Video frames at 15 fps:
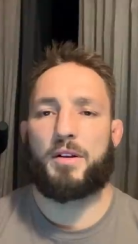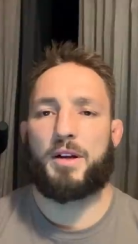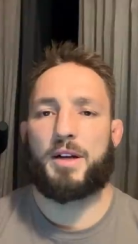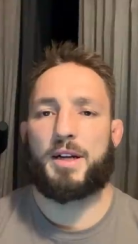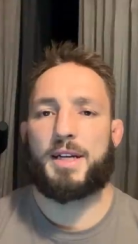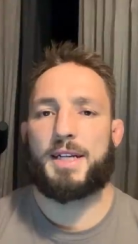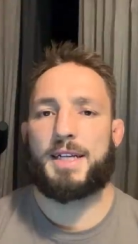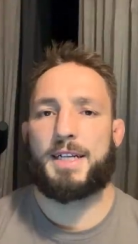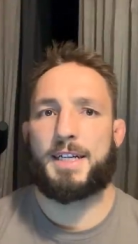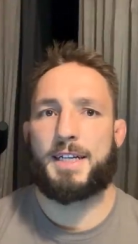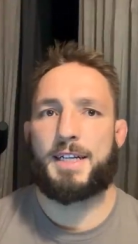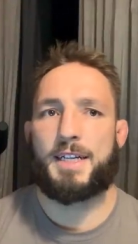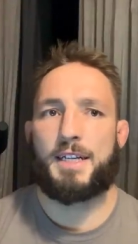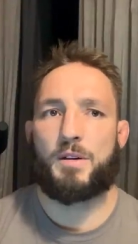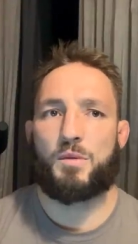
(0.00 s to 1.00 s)
like?
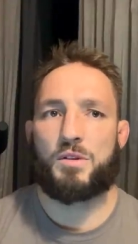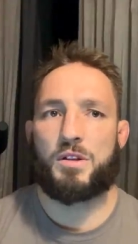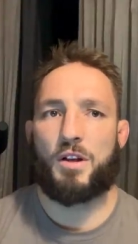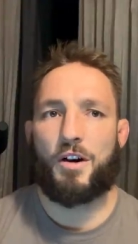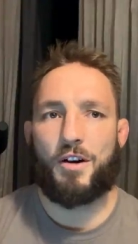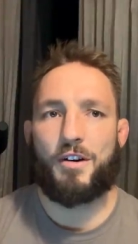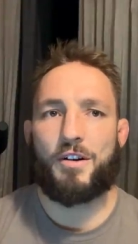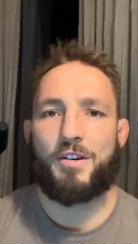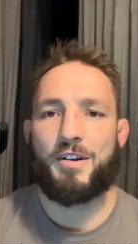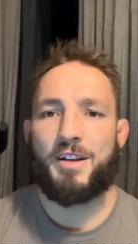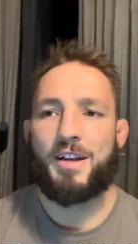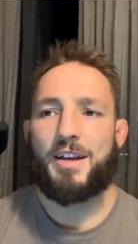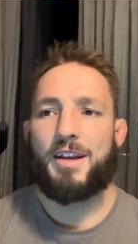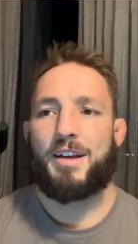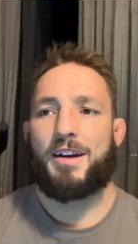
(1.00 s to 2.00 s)
Uh, it was long.
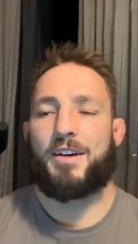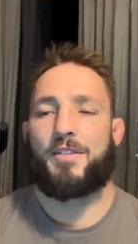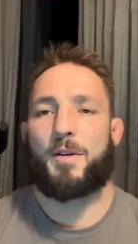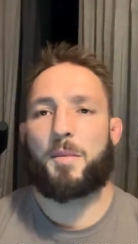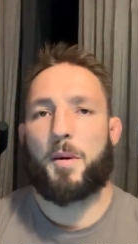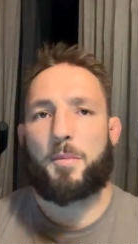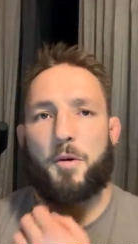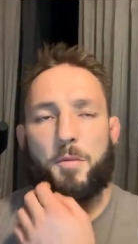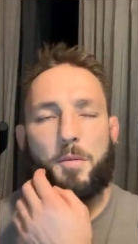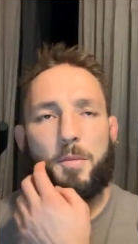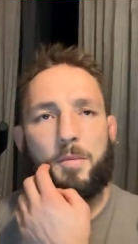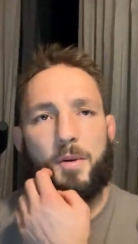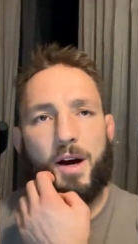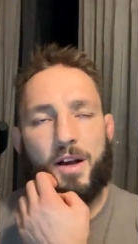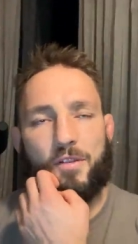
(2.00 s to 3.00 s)
I've had my purple,
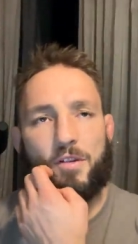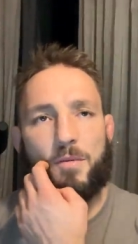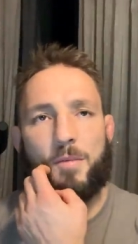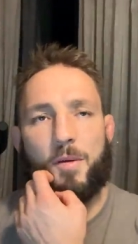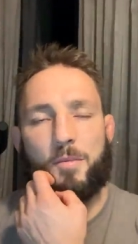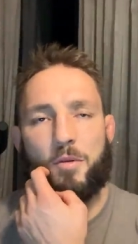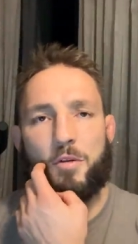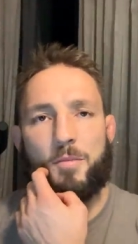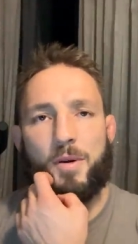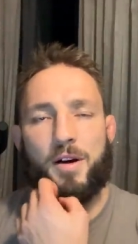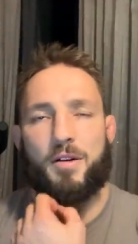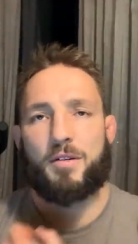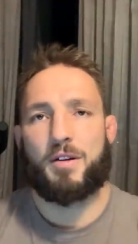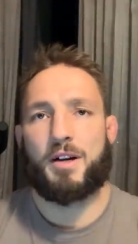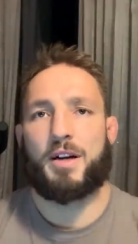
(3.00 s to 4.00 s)
uh, sorry, my blue
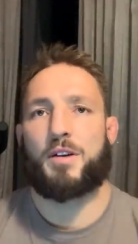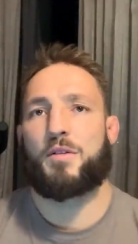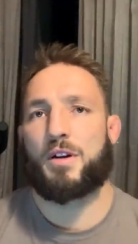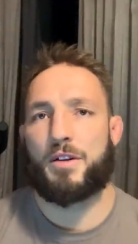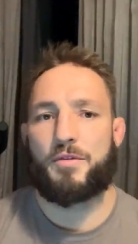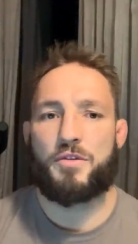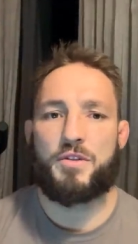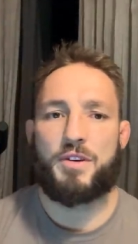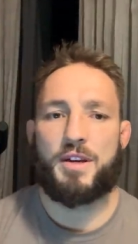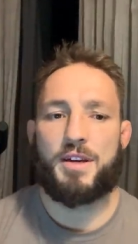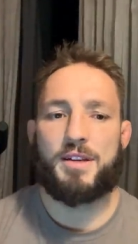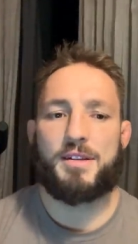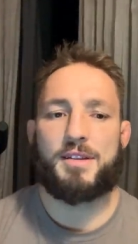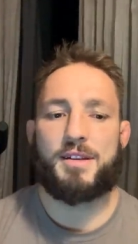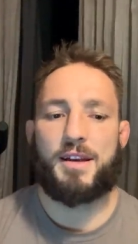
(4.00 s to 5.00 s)
belt uh, quite a few
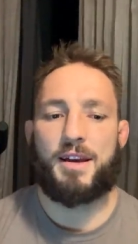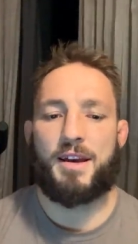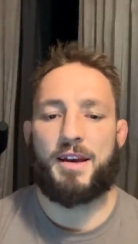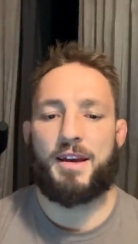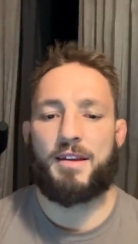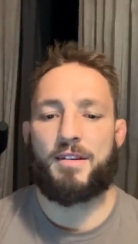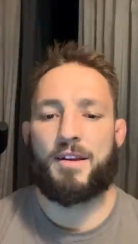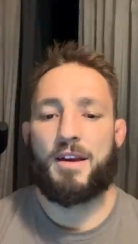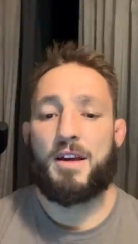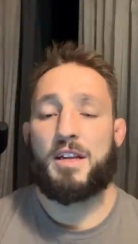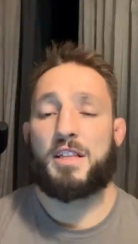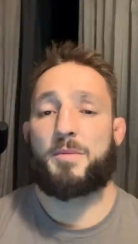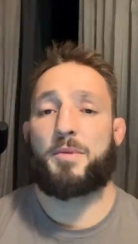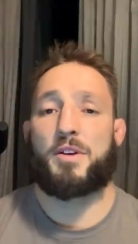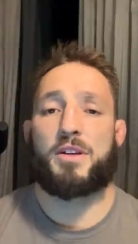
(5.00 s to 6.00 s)
years, and
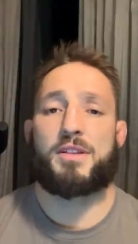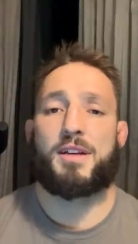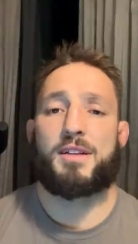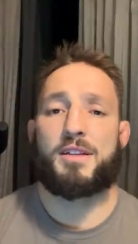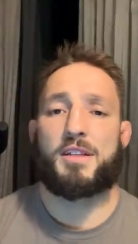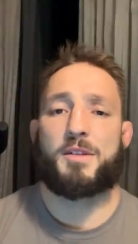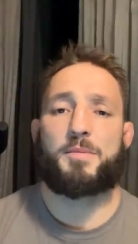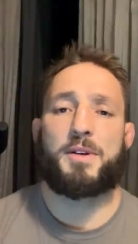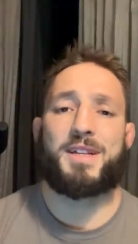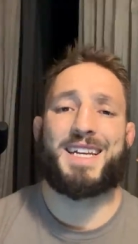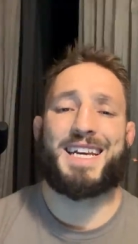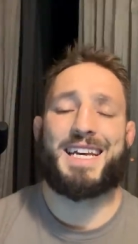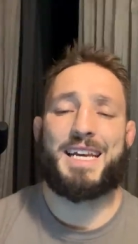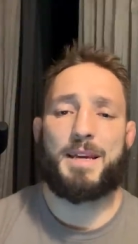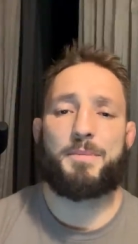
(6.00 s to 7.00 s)
to be honest, I didn't spend a
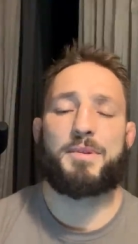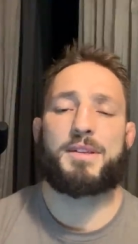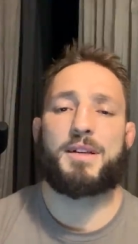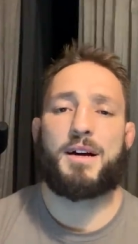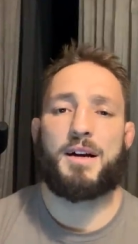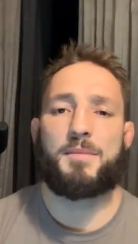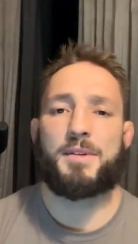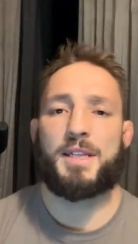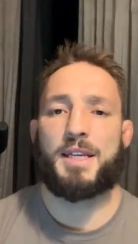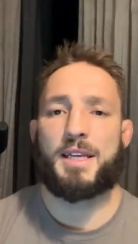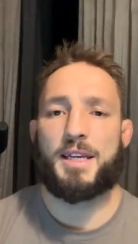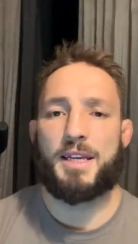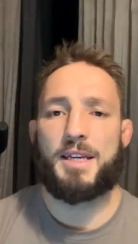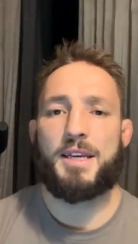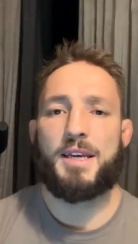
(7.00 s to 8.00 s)
heap of time in the
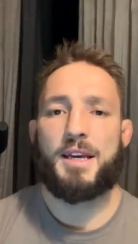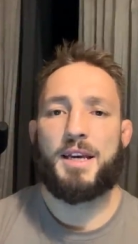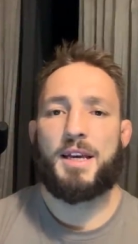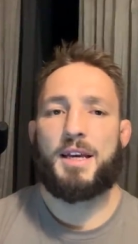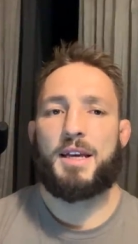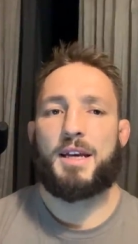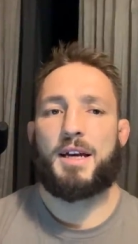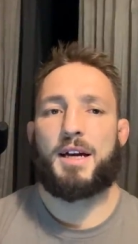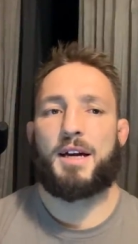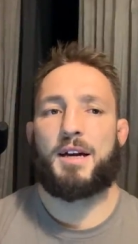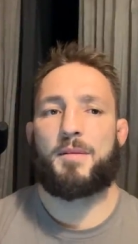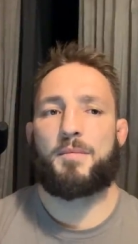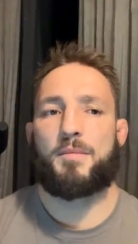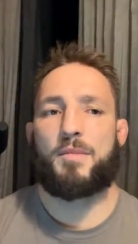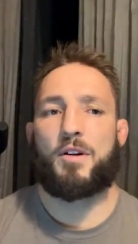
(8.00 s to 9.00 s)
gi
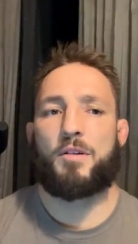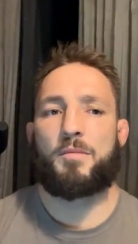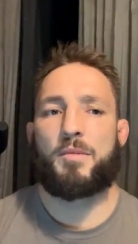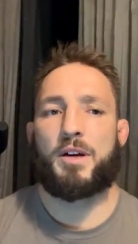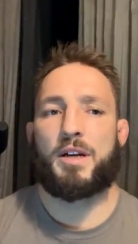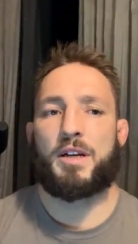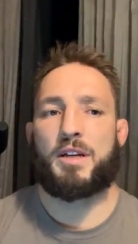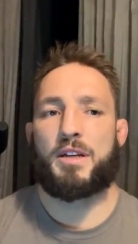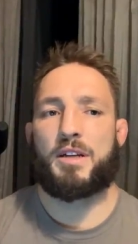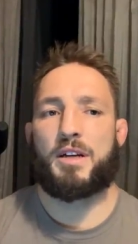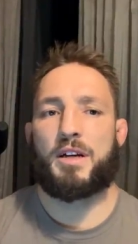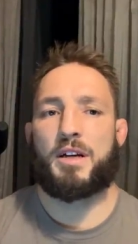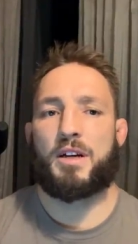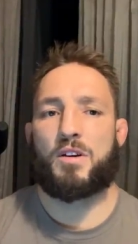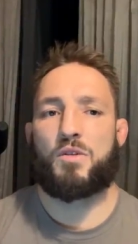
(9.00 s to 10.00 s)
um, on my
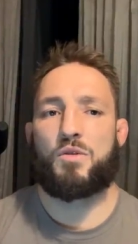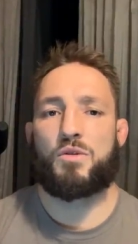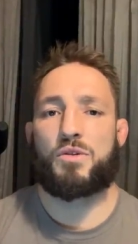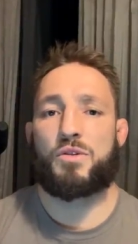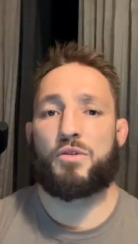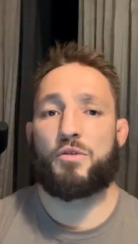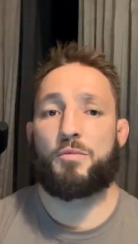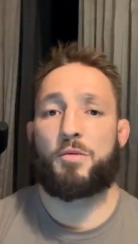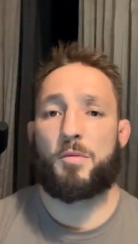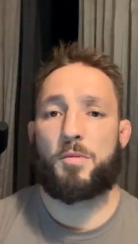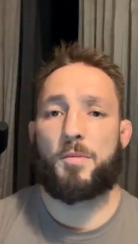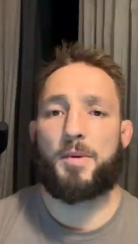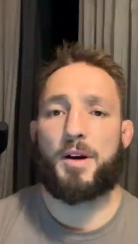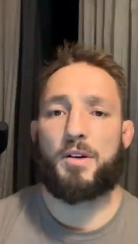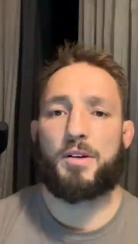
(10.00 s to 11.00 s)
uh, course two purple
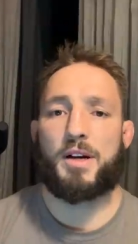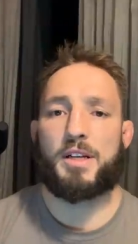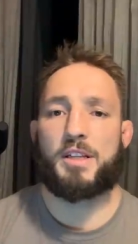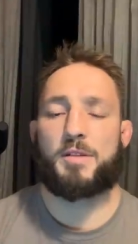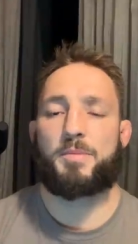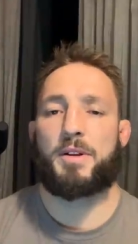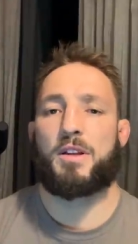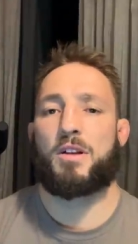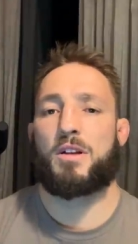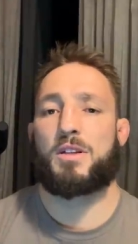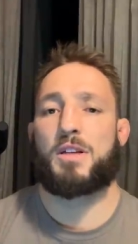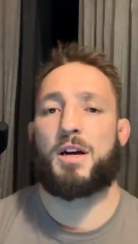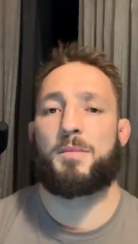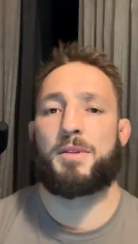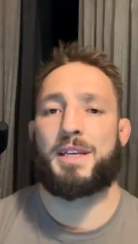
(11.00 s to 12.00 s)
belt. I just spent a lot of
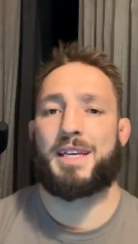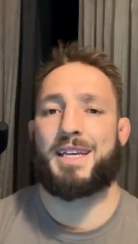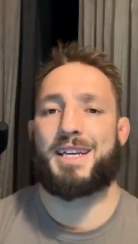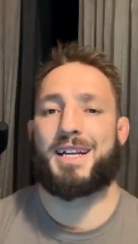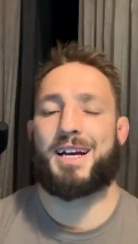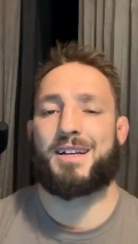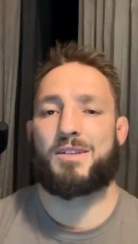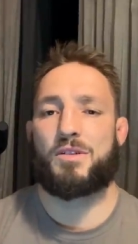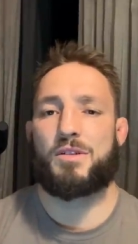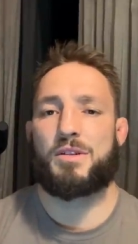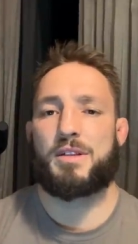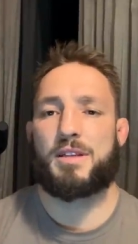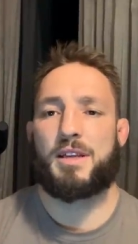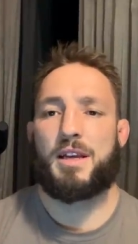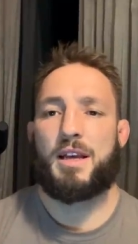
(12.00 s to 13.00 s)
time in the gi at
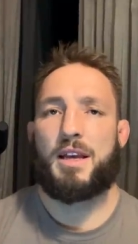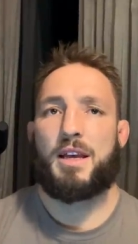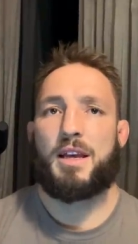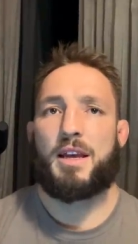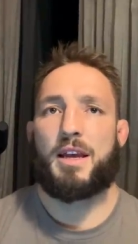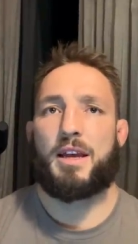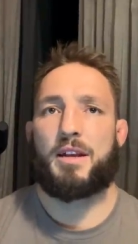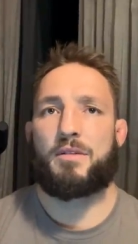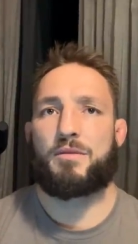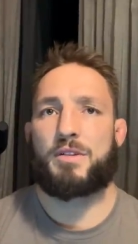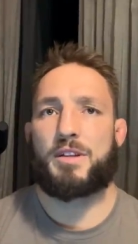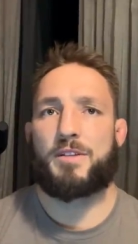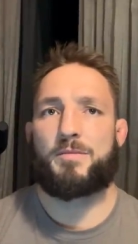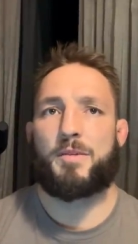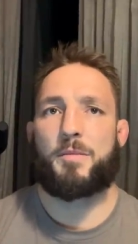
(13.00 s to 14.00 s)
Atos and
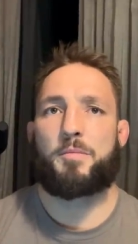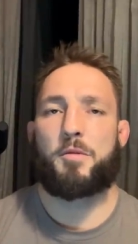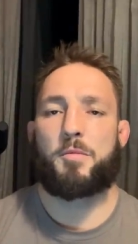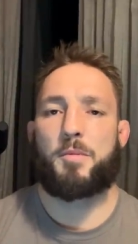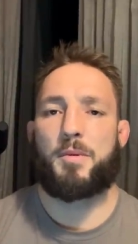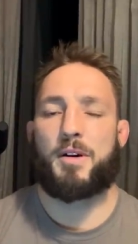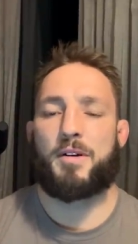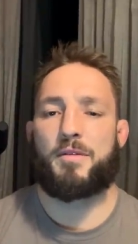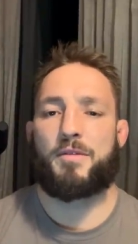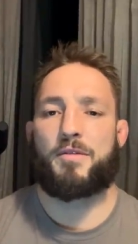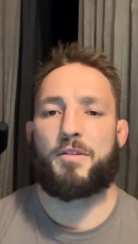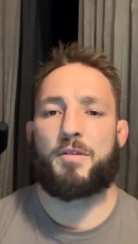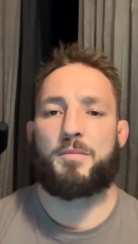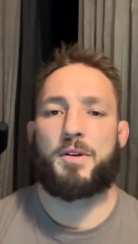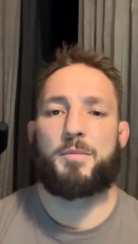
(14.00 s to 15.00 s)
received my purple belt
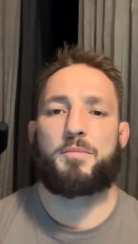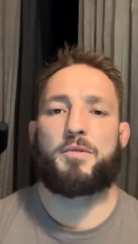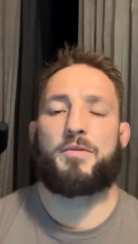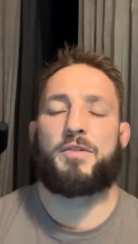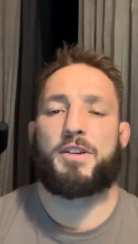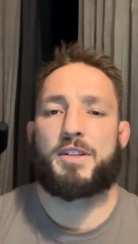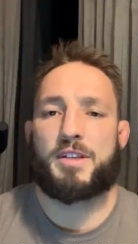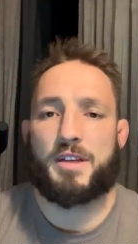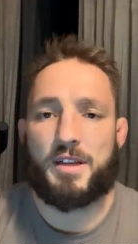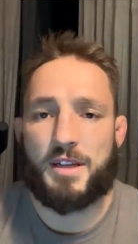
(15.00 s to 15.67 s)
from uh, Professor